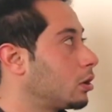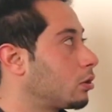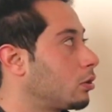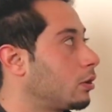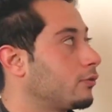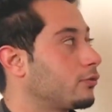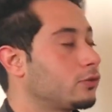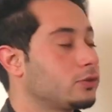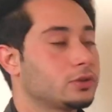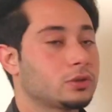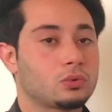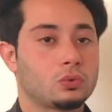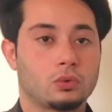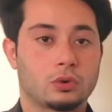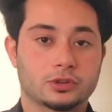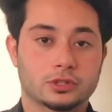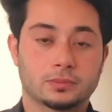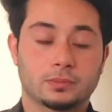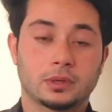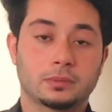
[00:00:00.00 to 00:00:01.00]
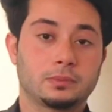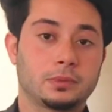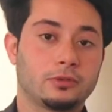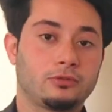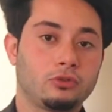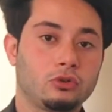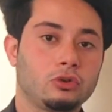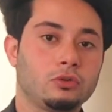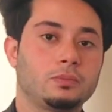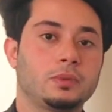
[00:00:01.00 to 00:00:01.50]
confusing words but
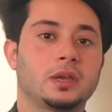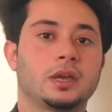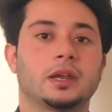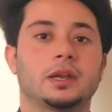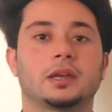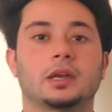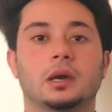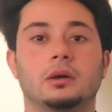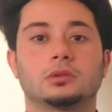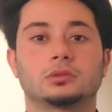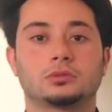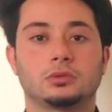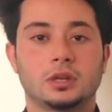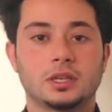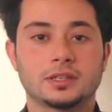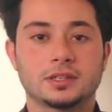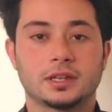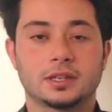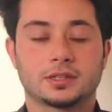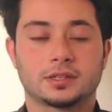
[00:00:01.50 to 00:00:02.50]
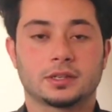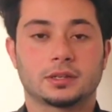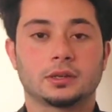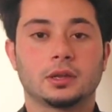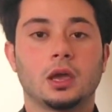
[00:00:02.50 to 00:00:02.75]
before beginning our today's lesson